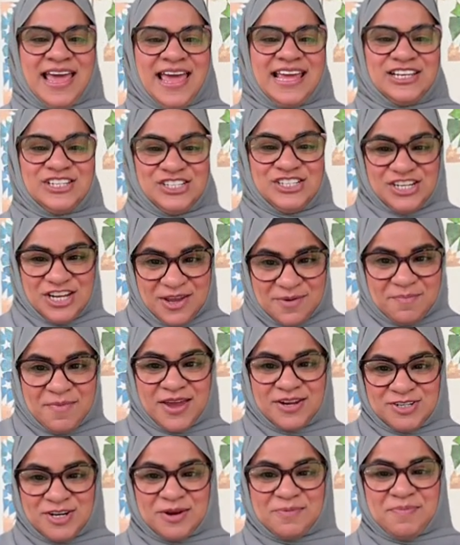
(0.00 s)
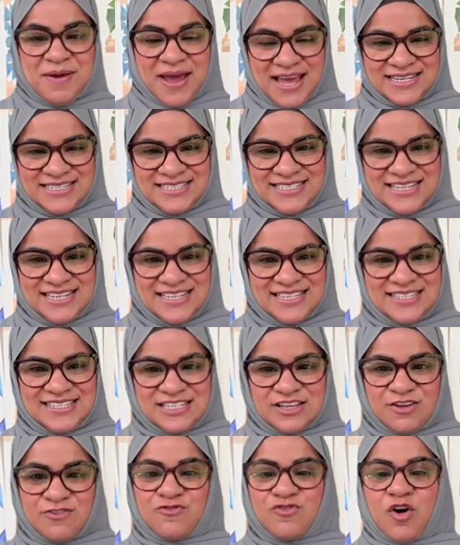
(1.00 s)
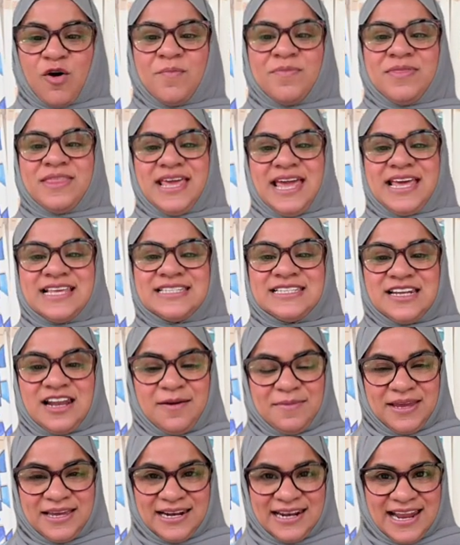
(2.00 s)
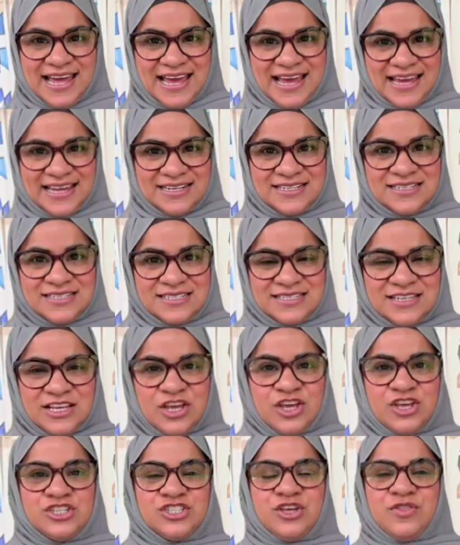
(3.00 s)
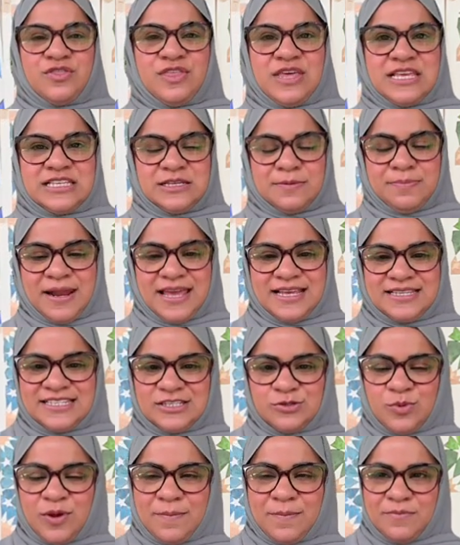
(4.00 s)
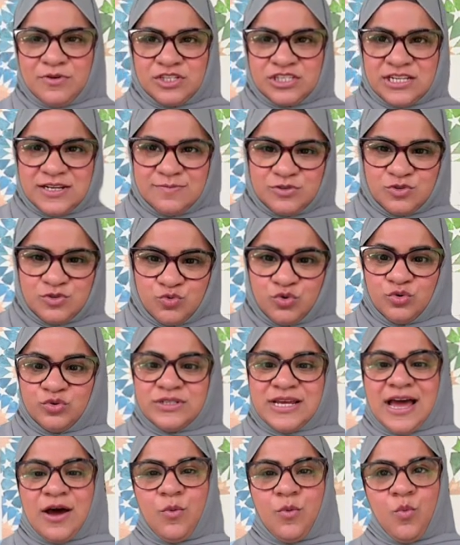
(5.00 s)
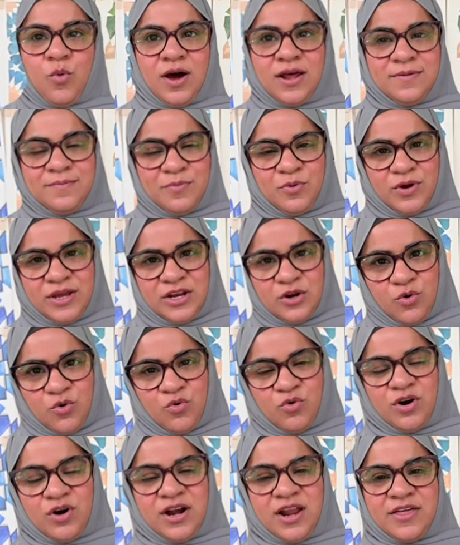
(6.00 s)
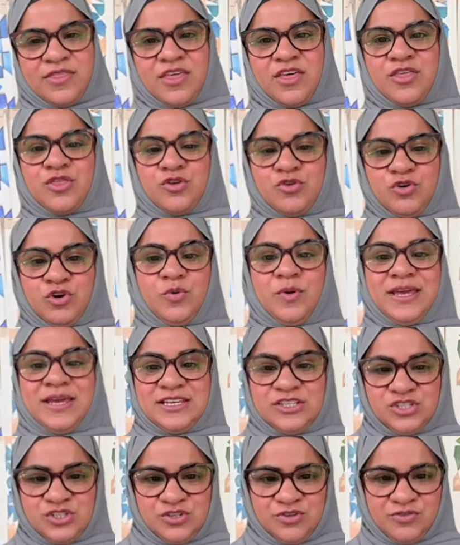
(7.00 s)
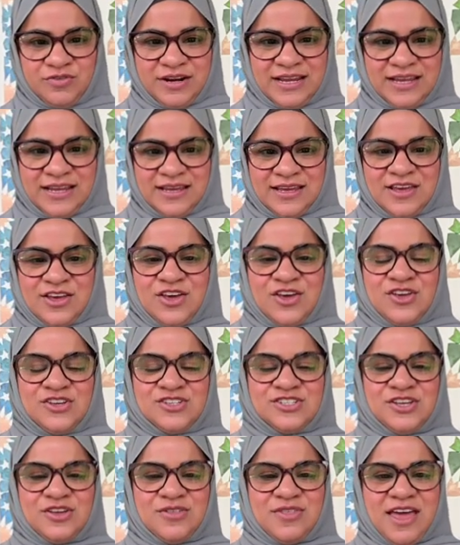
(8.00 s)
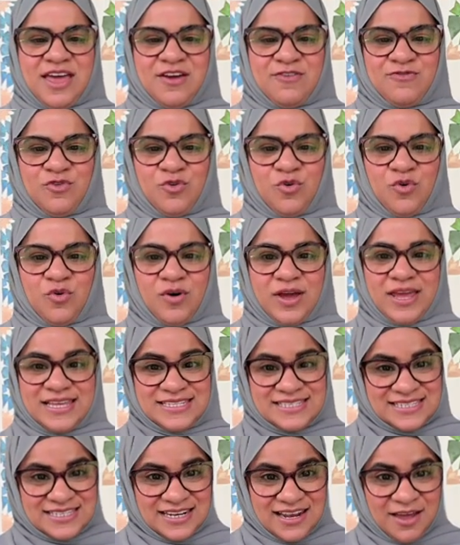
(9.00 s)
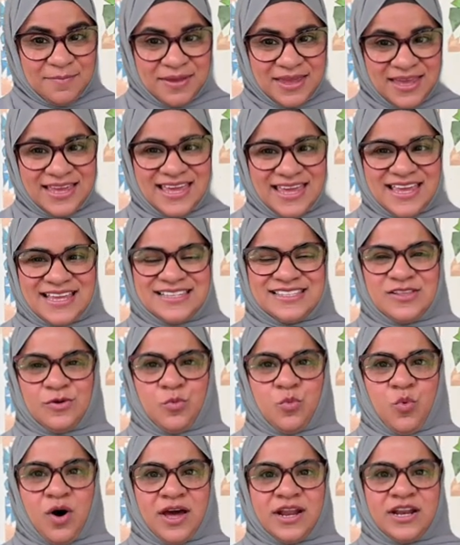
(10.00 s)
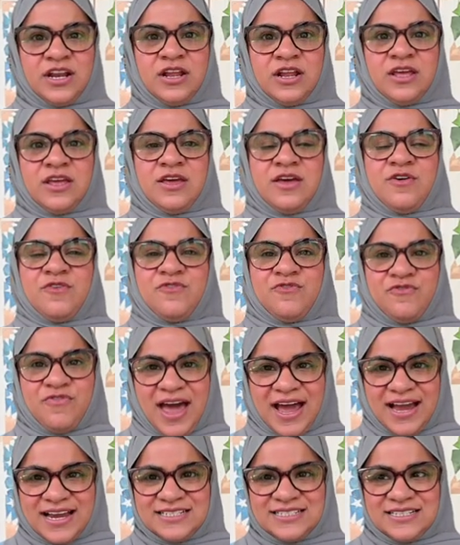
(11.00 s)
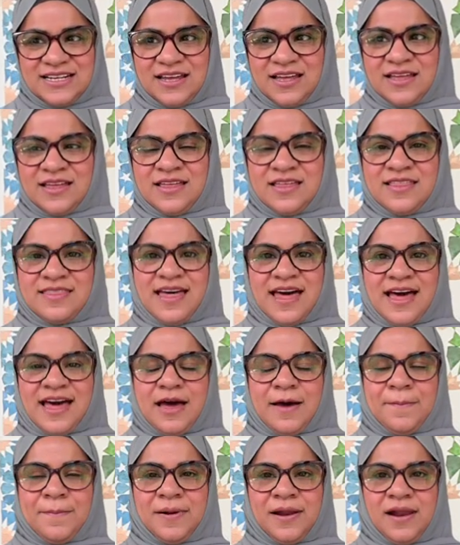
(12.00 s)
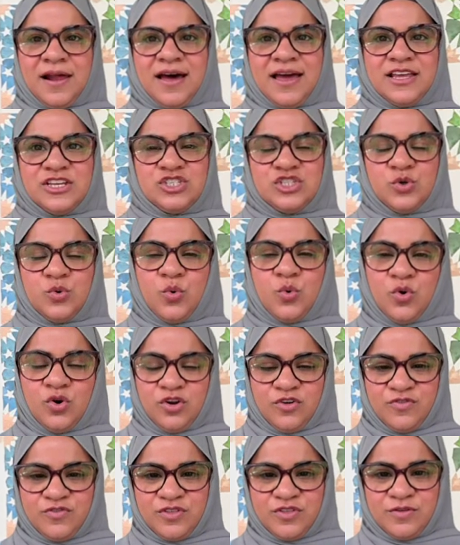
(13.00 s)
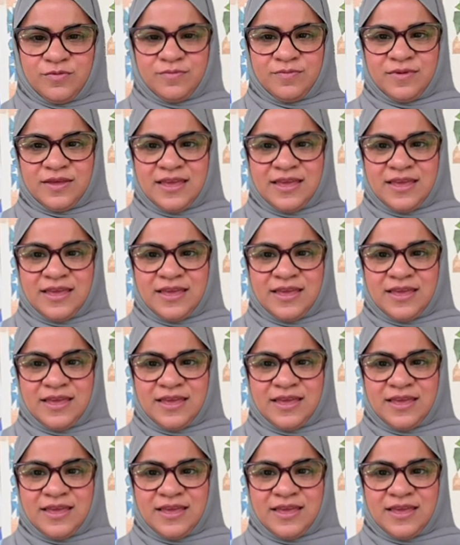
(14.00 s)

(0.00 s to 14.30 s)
geometric patterns from the Islamic lands. So these are places where Muslims ruled at one point or another through history. So therefore, Islamic is the one factor that applies to all of them.